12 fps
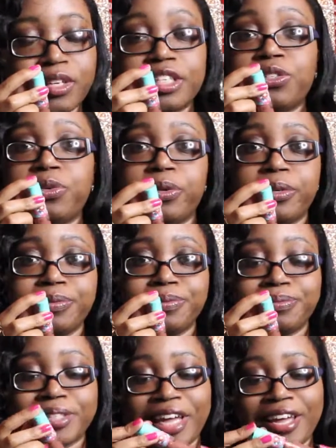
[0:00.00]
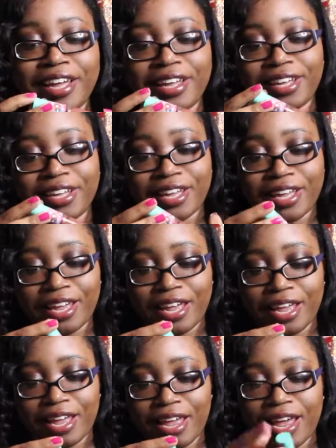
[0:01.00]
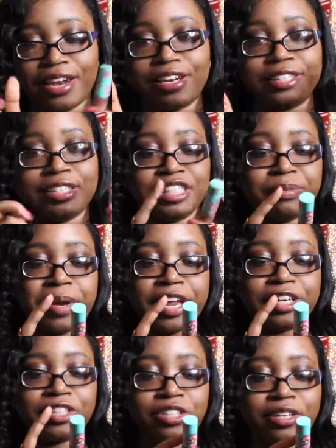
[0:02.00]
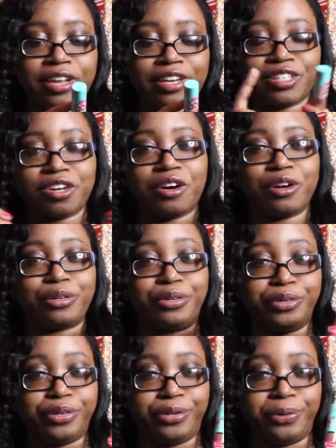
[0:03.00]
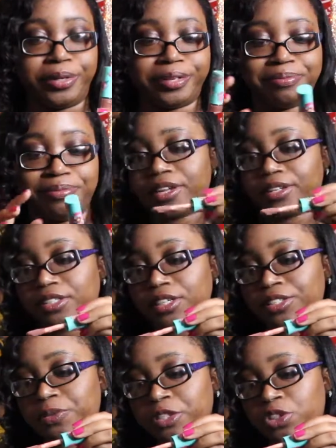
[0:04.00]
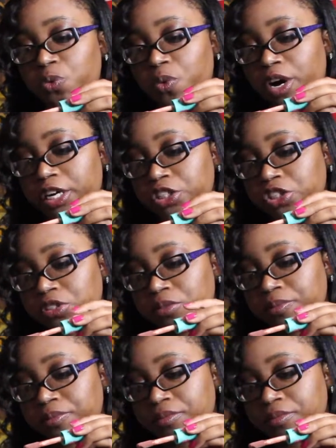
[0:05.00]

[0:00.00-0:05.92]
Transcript: Desnudo, and it's in Spanish, and it's called Nude. So let's do a swatch.